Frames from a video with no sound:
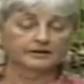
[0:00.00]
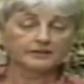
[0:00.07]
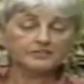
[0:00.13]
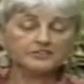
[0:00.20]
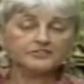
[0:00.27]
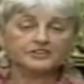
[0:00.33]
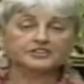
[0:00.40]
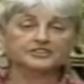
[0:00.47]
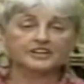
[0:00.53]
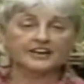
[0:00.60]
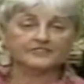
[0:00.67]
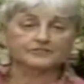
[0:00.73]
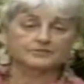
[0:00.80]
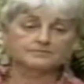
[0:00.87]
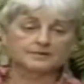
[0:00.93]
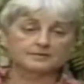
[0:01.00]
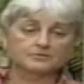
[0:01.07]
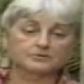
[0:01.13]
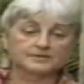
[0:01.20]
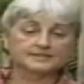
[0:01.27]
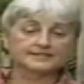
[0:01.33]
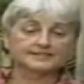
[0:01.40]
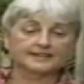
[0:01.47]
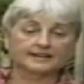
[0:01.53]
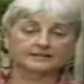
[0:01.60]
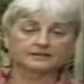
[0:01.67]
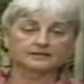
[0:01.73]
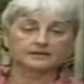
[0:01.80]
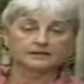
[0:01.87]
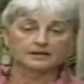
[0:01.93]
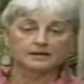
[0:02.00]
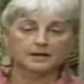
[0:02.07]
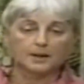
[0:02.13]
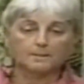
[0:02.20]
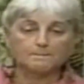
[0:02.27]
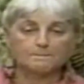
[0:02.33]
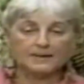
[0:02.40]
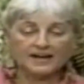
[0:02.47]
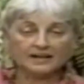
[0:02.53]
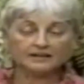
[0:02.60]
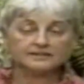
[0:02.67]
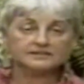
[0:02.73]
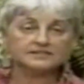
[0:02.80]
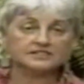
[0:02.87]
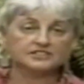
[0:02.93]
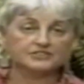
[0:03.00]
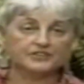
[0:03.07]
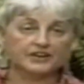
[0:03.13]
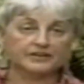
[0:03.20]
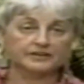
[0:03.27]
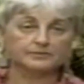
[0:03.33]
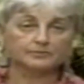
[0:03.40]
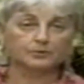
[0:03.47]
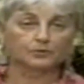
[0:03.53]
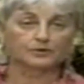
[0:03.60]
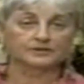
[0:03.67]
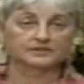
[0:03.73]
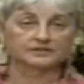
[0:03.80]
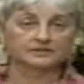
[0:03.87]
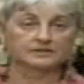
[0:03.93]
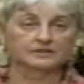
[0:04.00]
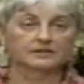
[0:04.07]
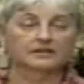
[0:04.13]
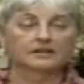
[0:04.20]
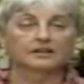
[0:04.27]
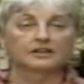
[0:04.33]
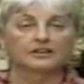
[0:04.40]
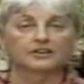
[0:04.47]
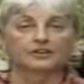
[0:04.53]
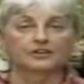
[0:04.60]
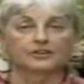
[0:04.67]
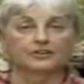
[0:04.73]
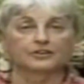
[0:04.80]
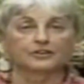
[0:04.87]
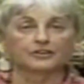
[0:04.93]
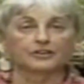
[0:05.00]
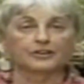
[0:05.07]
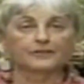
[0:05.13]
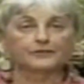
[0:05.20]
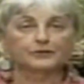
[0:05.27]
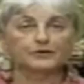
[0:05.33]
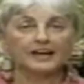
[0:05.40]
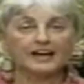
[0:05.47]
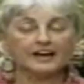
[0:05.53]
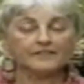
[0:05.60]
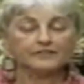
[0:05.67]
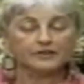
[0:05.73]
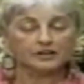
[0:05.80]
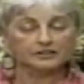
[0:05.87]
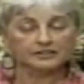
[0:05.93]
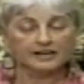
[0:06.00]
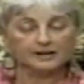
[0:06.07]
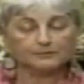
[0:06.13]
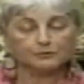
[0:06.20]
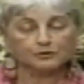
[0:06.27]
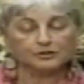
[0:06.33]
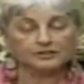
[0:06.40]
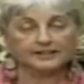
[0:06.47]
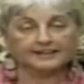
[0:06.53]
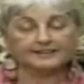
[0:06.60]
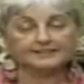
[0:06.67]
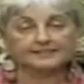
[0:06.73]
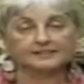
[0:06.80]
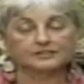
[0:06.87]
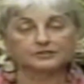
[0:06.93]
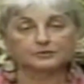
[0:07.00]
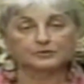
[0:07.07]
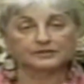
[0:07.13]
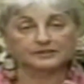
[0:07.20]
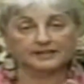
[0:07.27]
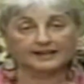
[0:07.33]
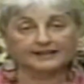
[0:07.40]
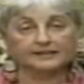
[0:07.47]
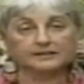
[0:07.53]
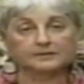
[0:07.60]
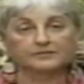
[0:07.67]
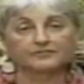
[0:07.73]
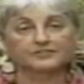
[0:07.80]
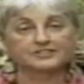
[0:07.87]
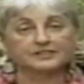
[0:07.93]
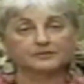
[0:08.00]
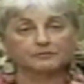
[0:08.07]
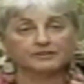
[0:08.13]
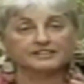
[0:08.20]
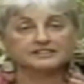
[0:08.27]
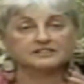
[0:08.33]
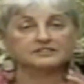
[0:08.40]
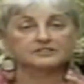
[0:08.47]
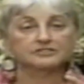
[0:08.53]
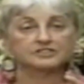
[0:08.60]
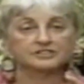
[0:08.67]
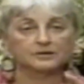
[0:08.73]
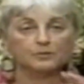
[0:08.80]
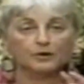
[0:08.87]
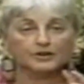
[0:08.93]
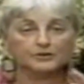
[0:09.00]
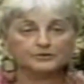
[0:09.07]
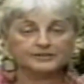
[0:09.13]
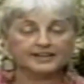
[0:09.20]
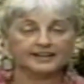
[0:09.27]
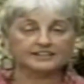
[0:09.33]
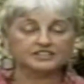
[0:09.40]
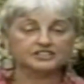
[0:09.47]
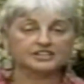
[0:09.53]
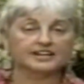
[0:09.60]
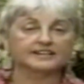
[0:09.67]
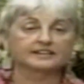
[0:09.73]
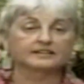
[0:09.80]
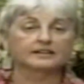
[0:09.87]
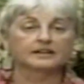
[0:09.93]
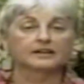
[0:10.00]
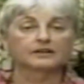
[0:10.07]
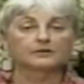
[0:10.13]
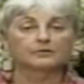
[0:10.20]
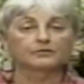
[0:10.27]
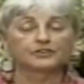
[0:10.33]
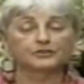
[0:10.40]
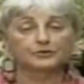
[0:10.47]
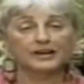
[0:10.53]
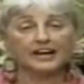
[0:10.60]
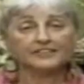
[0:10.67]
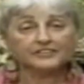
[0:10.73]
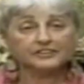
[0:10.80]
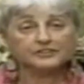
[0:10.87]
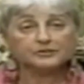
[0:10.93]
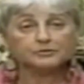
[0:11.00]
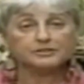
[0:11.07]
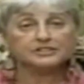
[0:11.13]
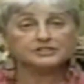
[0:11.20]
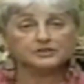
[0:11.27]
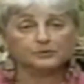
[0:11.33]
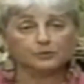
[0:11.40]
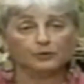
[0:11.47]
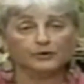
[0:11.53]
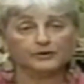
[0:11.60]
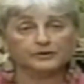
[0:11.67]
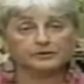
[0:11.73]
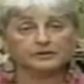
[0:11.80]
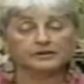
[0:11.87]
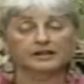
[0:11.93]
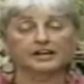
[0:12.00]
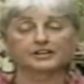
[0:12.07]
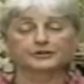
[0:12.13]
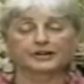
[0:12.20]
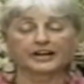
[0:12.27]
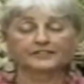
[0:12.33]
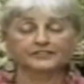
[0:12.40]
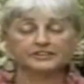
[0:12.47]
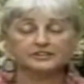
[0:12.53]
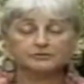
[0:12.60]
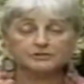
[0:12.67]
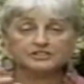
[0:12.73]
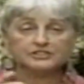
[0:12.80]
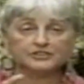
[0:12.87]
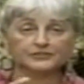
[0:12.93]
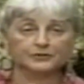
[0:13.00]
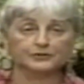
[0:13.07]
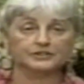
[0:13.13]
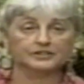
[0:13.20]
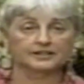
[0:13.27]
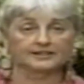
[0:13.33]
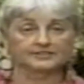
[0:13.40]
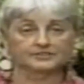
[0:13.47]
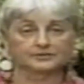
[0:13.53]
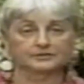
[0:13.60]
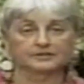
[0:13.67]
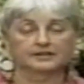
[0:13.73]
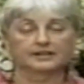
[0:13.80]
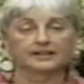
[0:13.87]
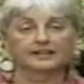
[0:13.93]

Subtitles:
Another thing you have to remember is that balance is very important. If you have a lot more light than you would like, for some reason there's some way you can't shade it, then you have to increase your water, you have to increase your fertilizer.